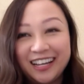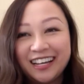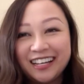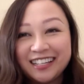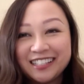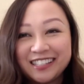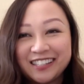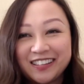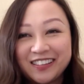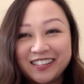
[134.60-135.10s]

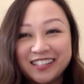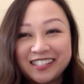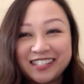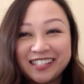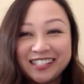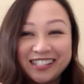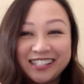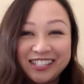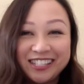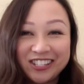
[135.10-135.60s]
So this
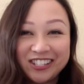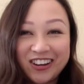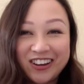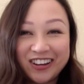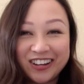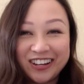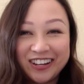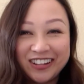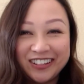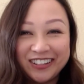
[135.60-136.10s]
is the
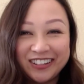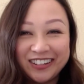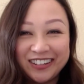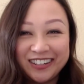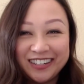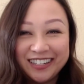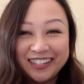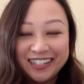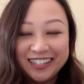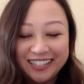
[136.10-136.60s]
chalk
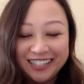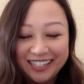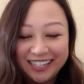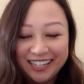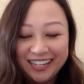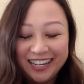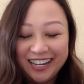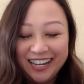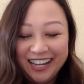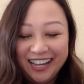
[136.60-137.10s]
color.
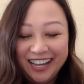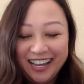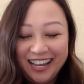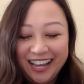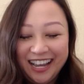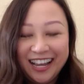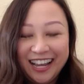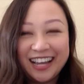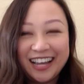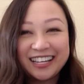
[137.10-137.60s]

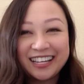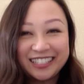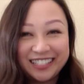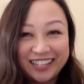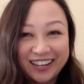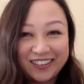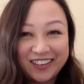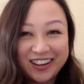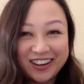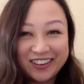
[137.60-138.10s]
I could
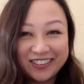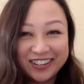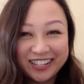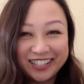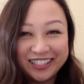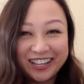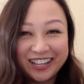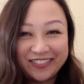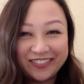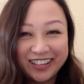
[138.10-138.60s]
tell I already
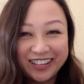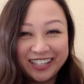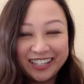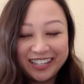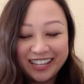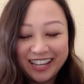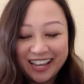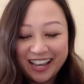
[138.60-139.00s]
love it.